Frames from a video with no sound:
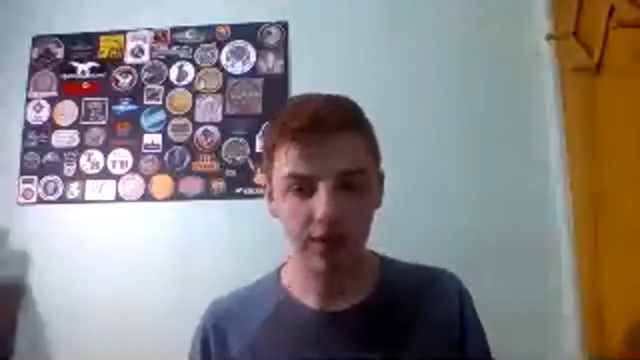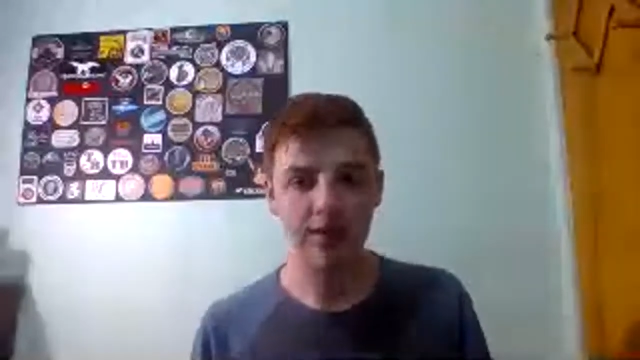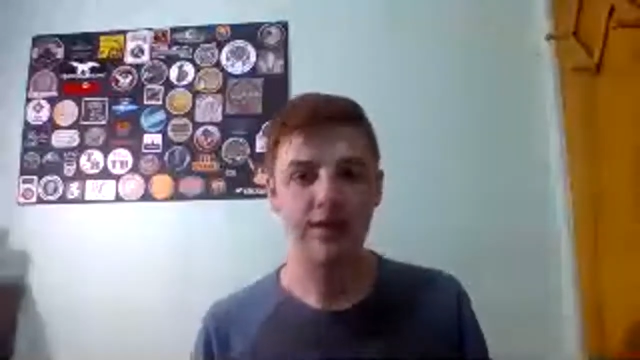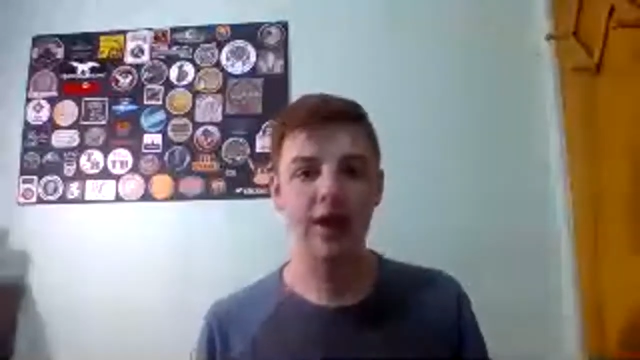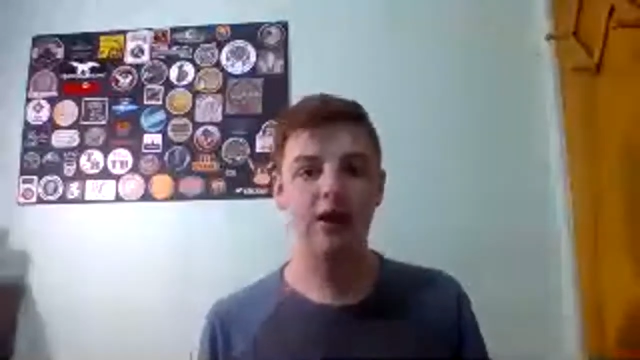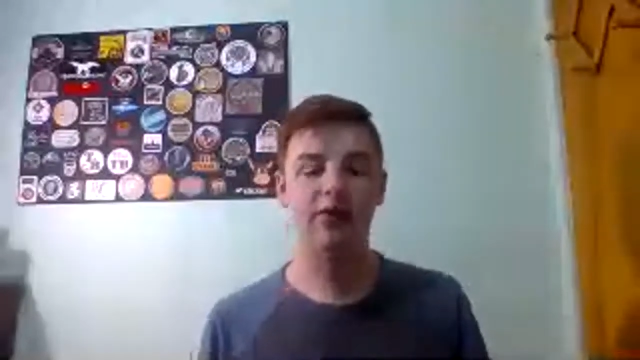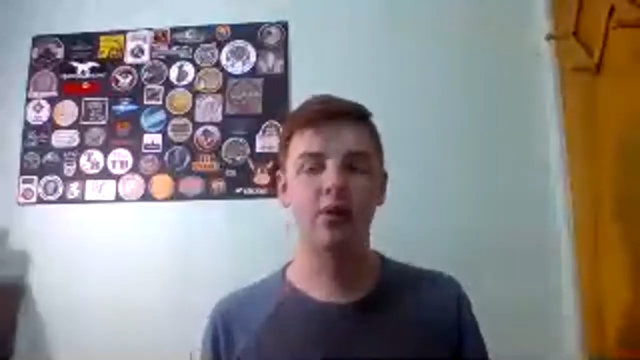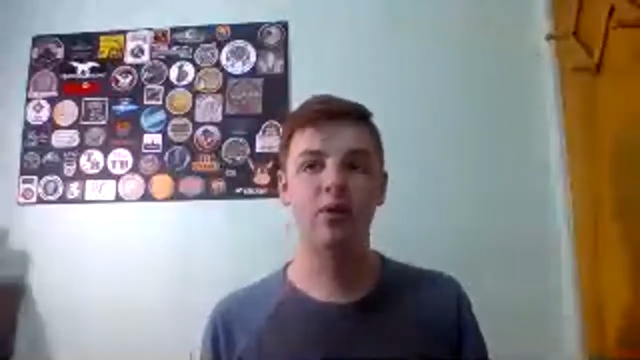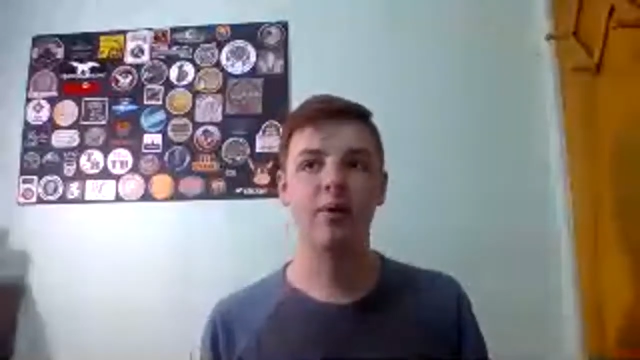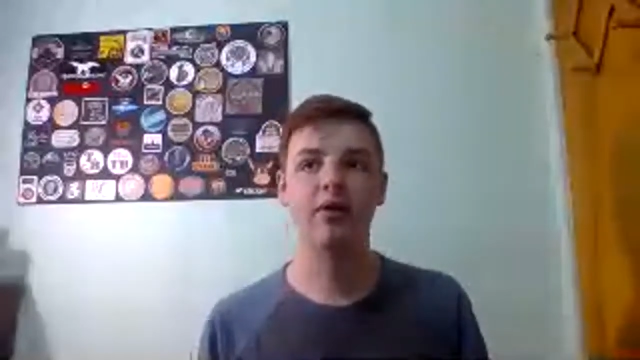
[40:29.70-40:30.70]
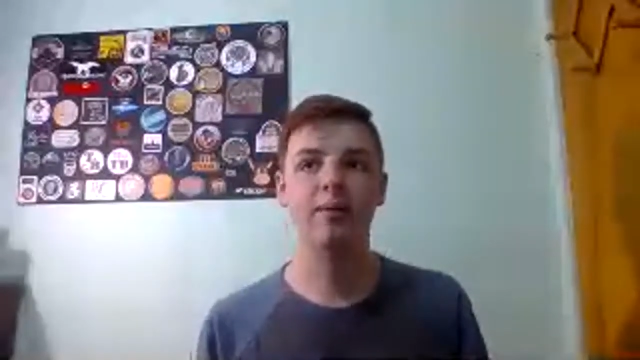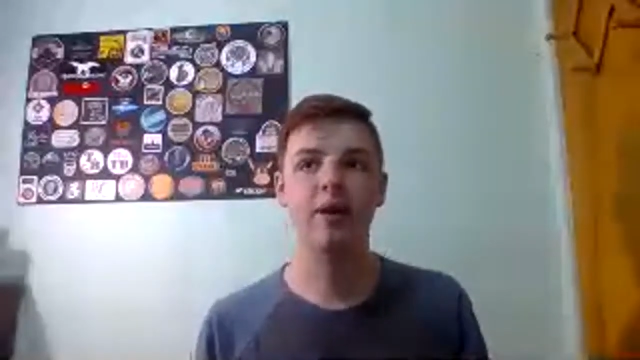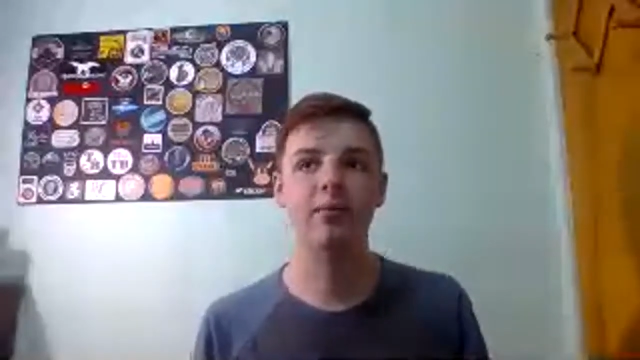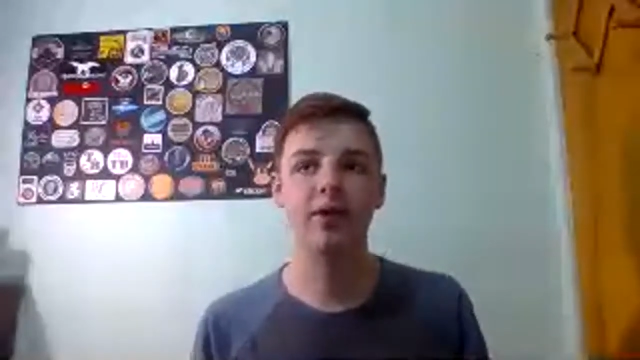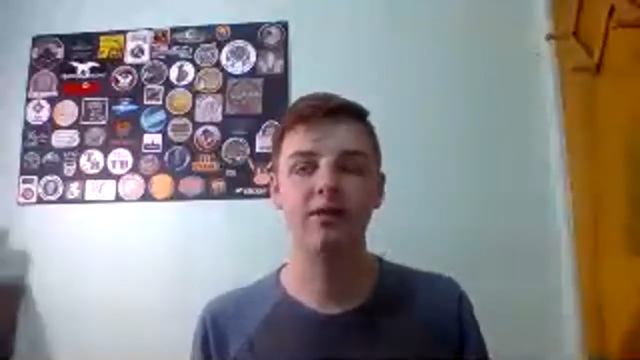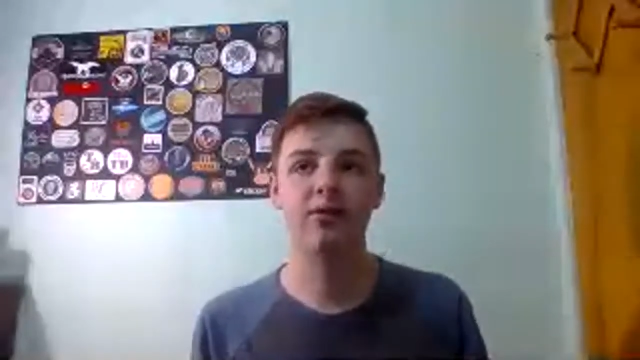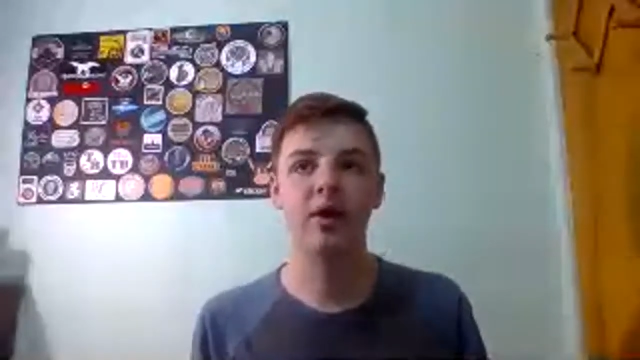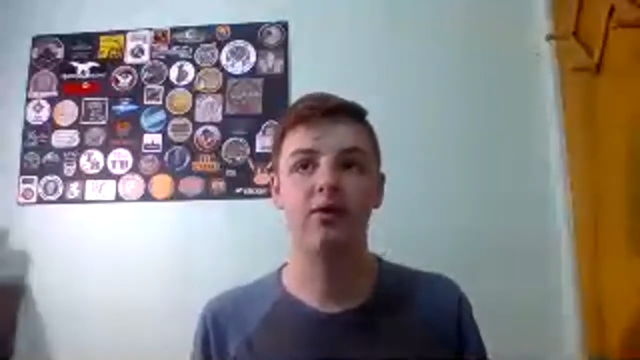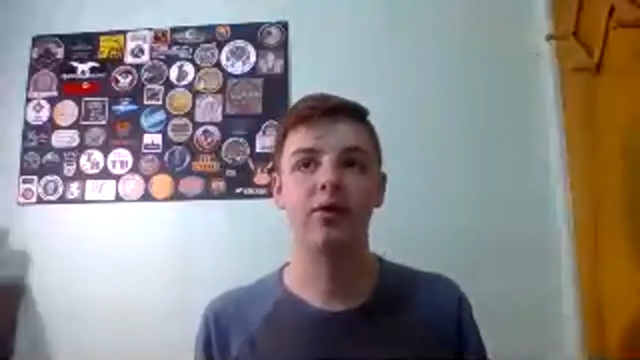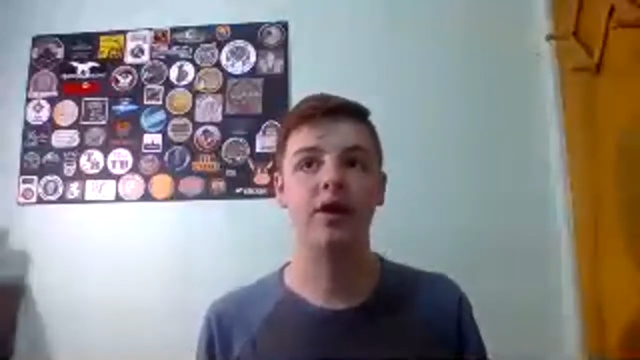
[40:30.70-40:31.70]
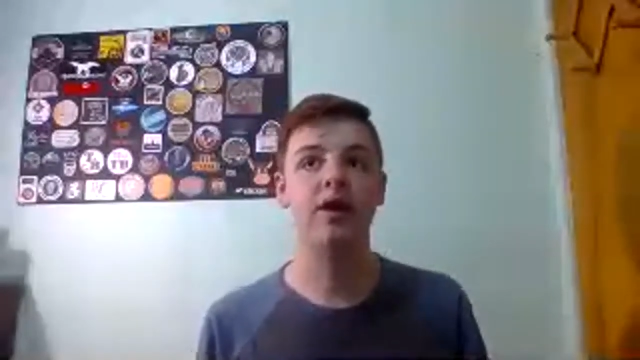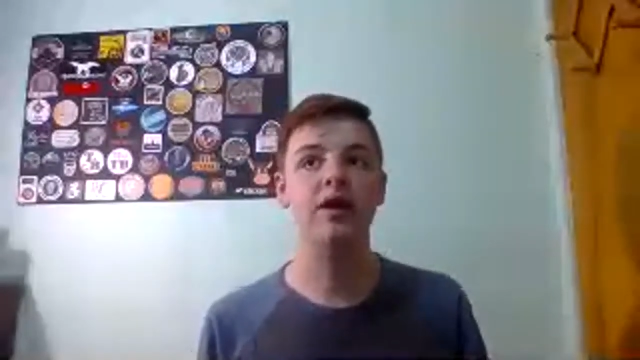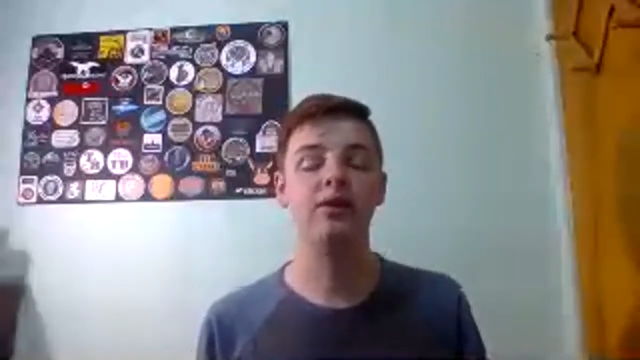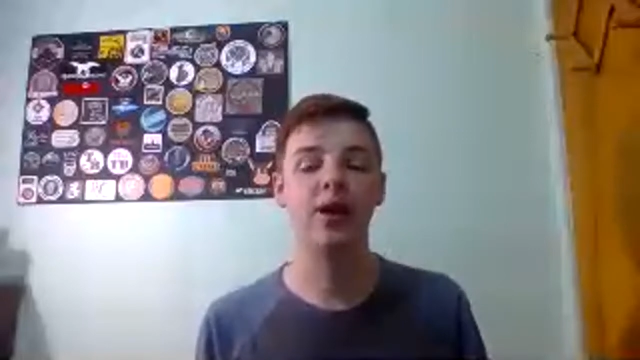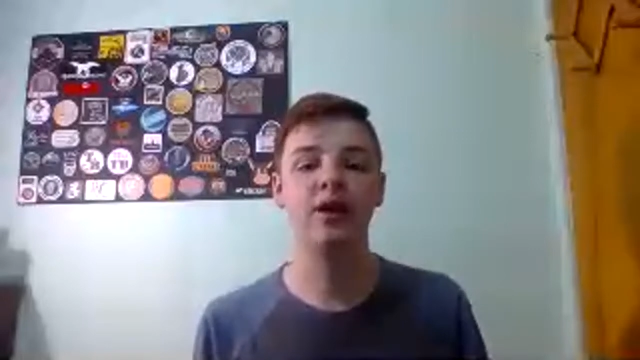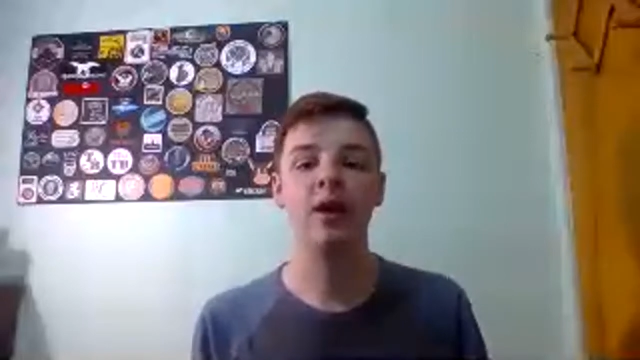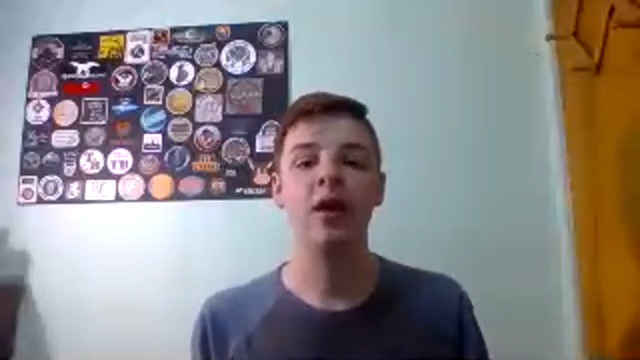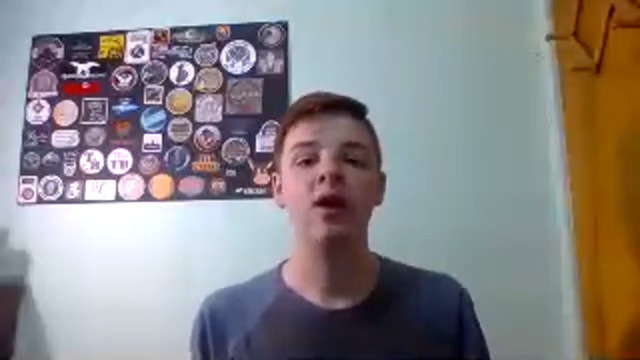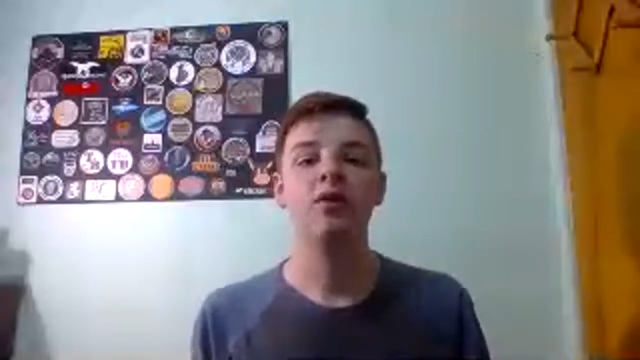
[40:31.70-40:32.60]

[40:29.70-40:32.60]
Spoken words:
He's like, I was like, what about the Maple Leafs? I was like, he's like,